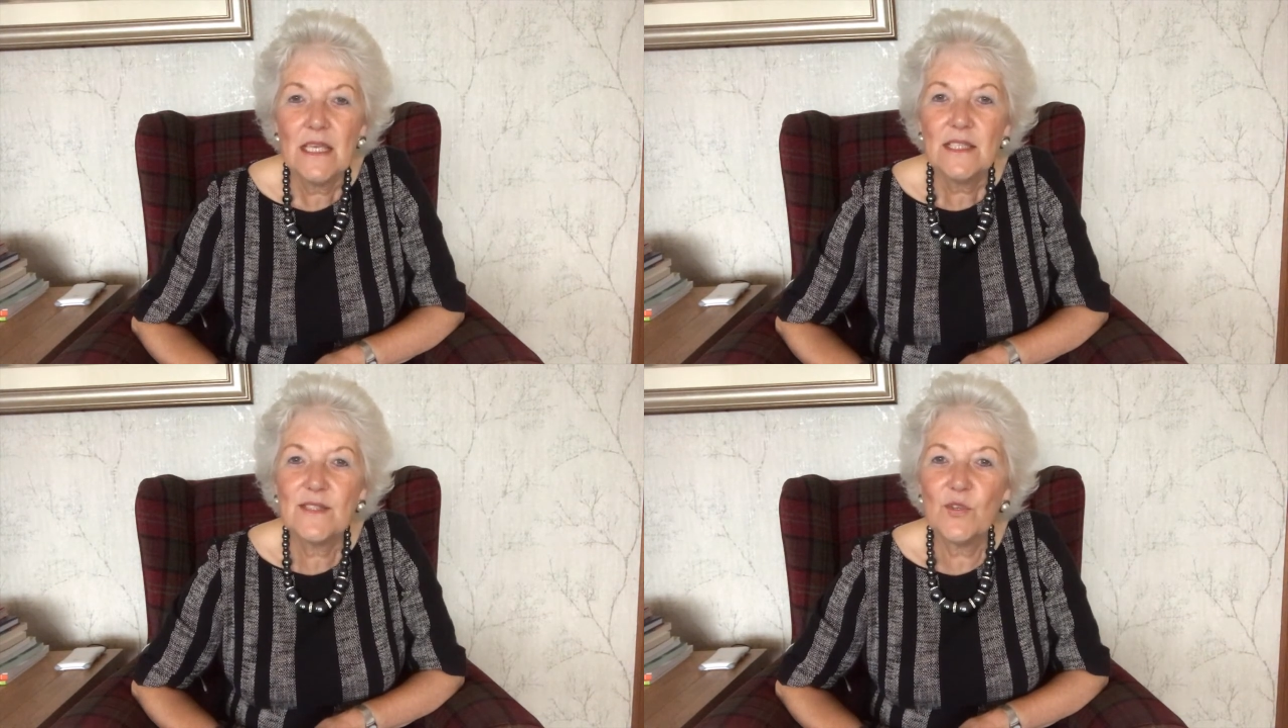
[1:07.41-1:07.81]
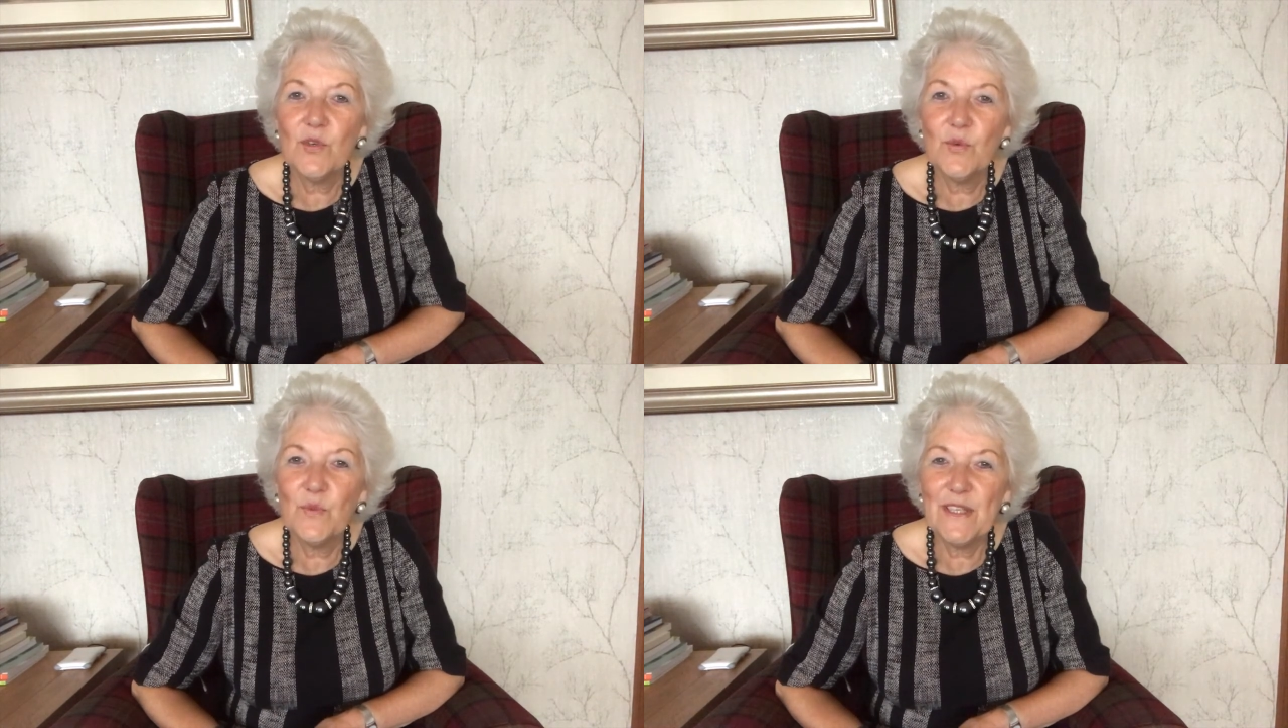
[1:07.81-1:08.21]

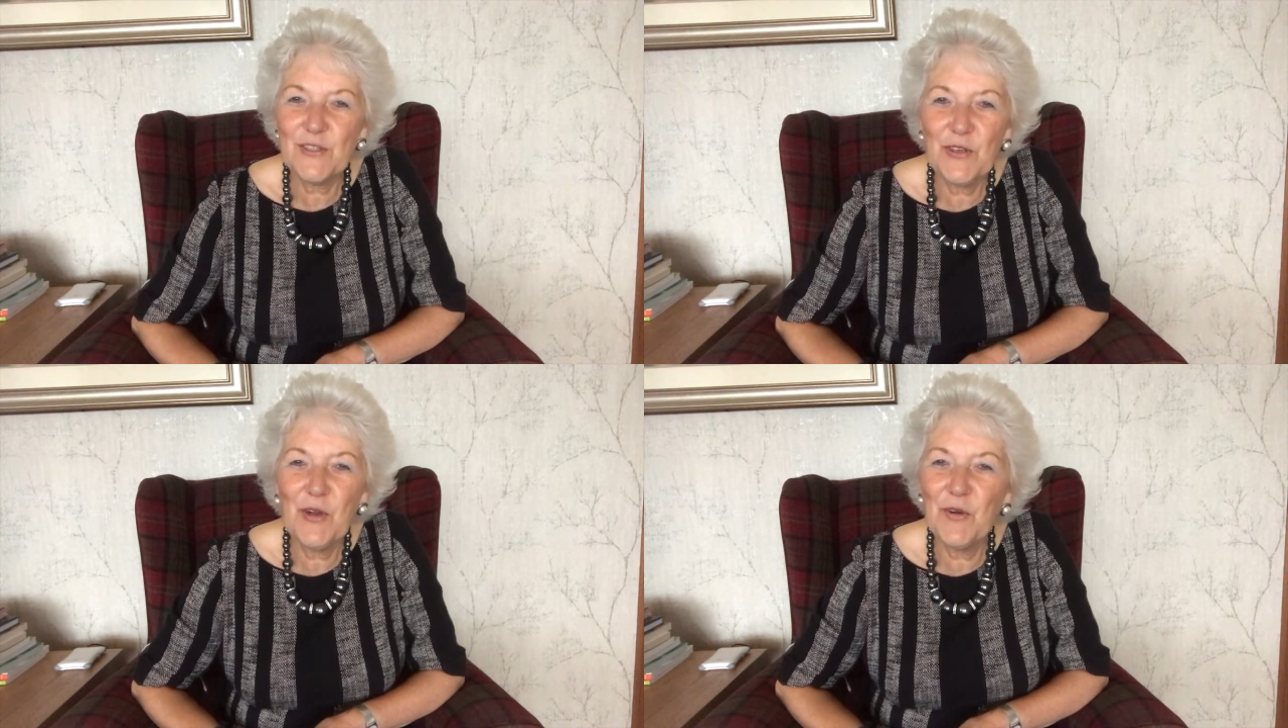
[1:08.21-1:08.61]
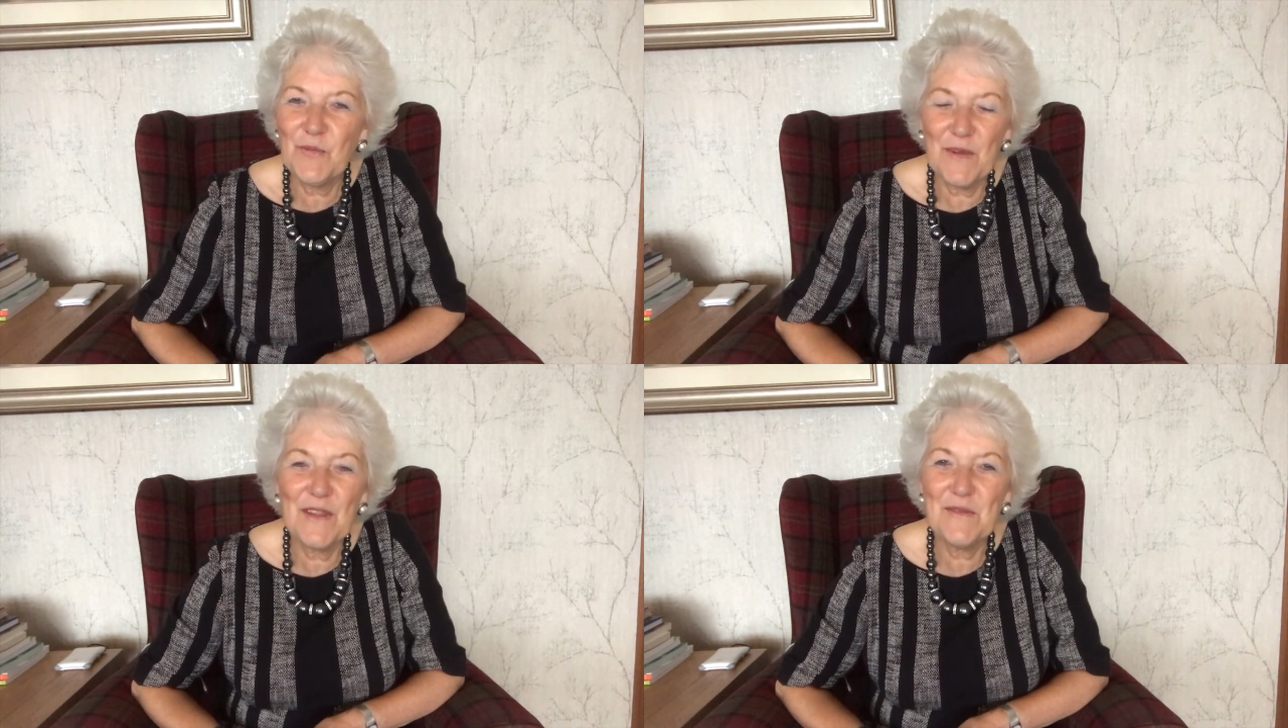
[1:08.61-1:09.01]
So we do
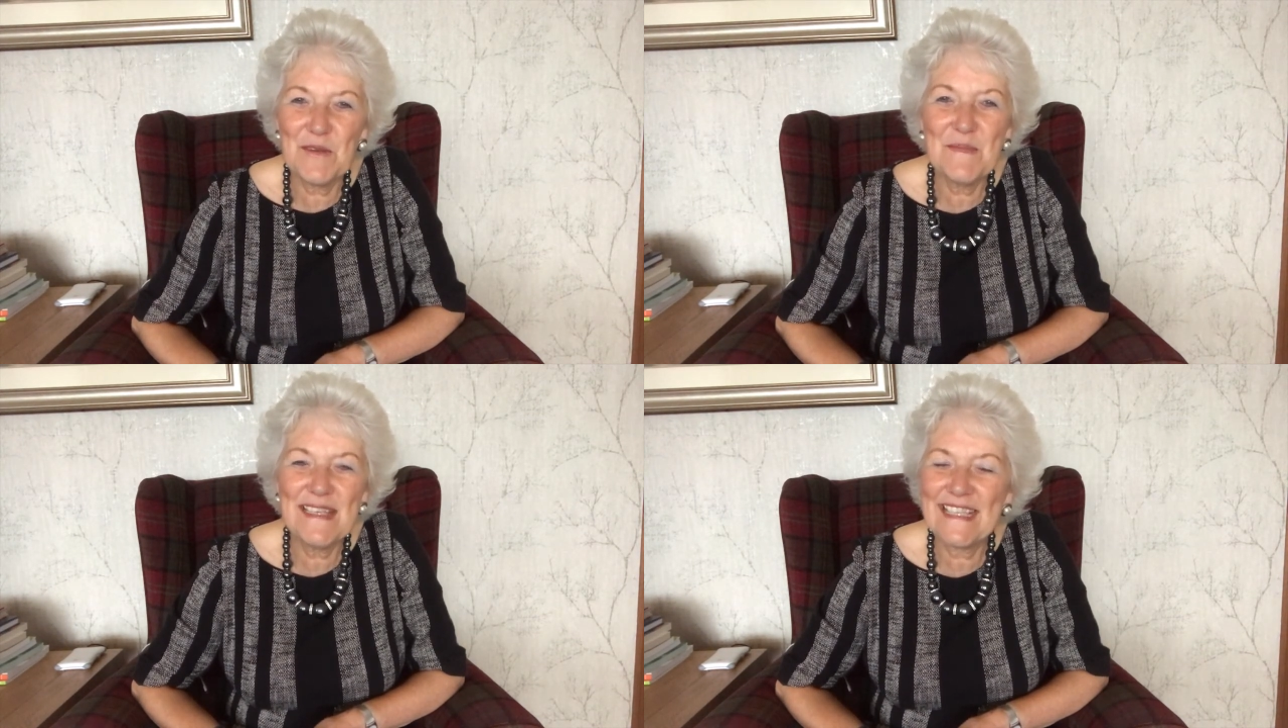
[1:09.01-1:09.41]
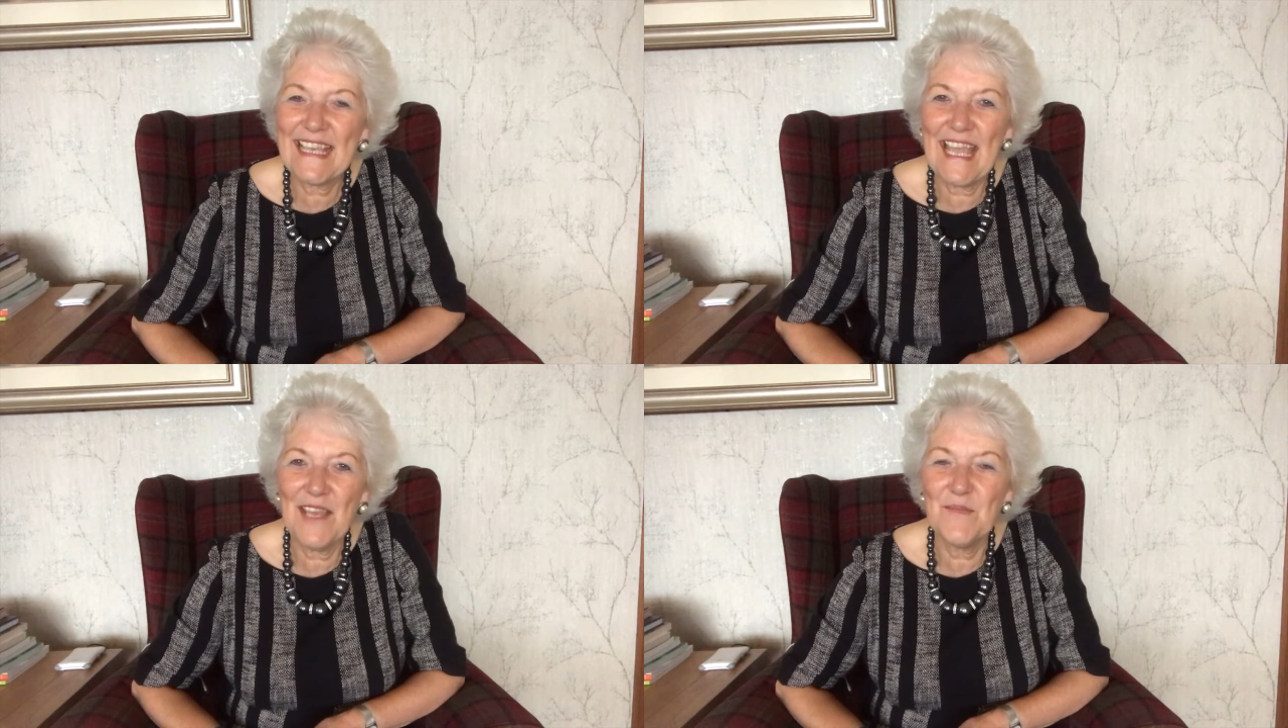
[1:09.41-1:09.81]
hope that we'll meet
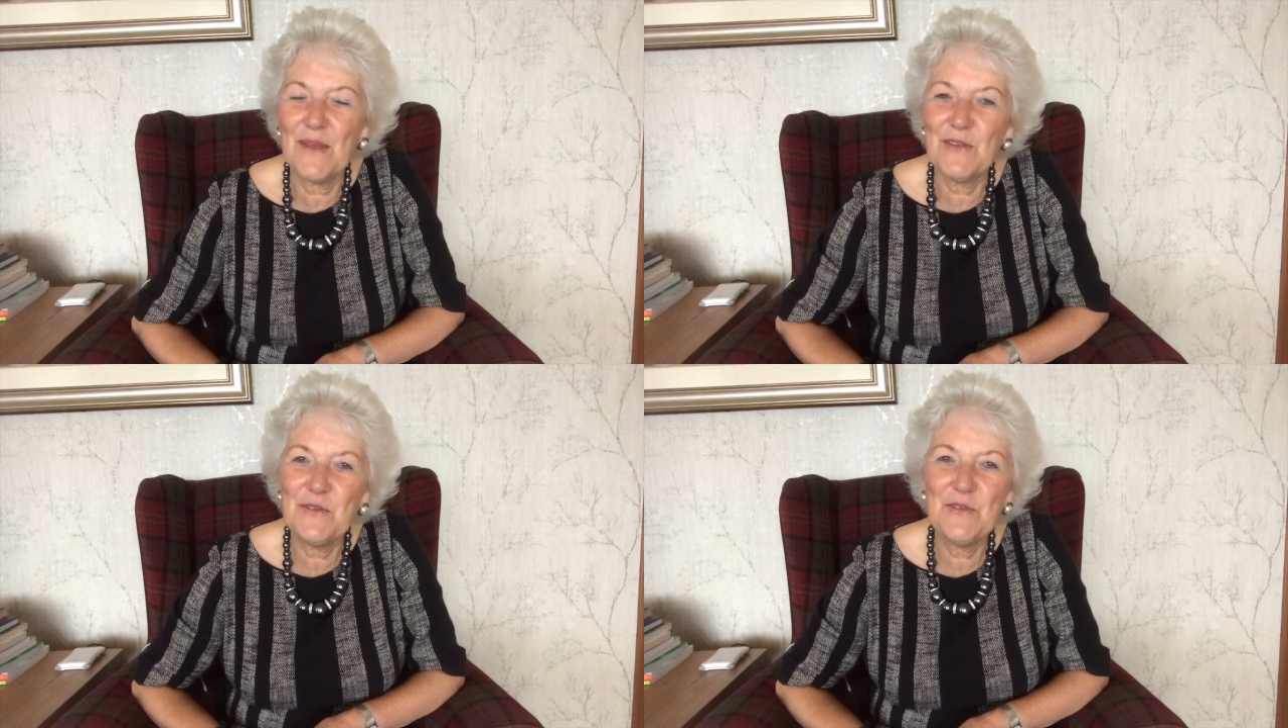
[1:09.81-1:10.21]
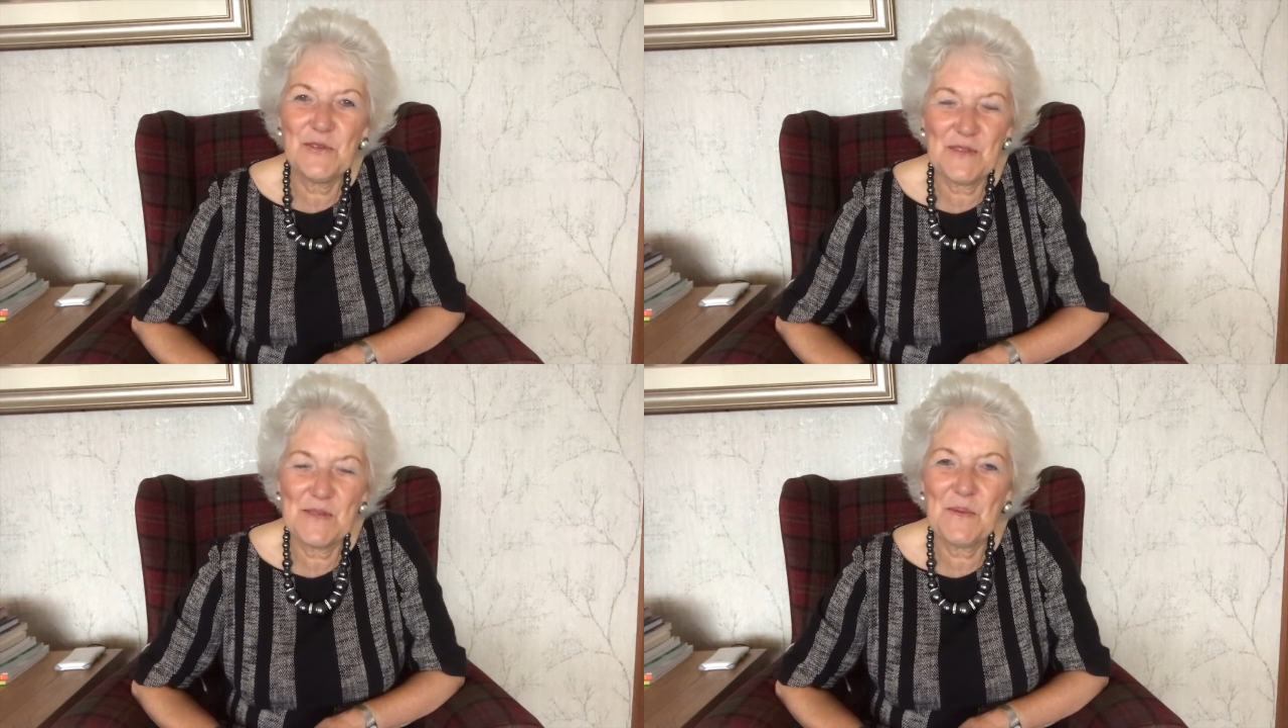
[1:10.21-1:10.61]
again, but who
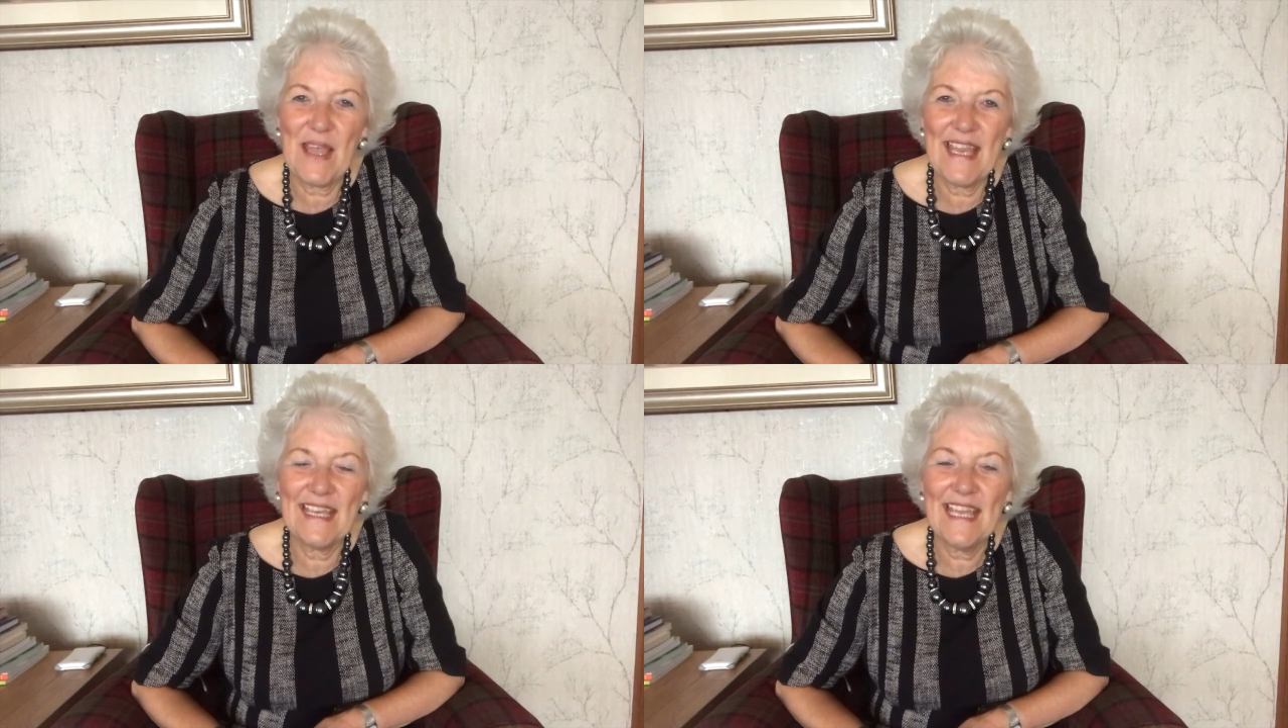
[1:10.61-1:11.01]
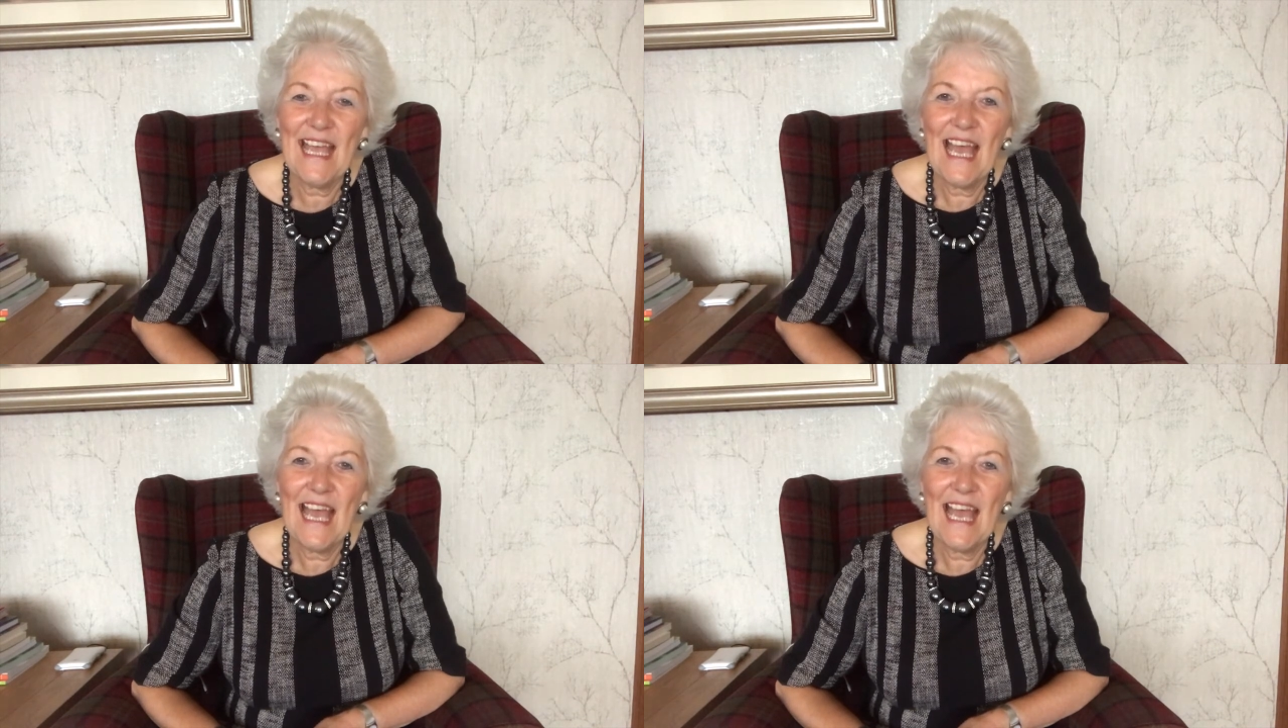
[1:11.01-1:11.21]
knows when.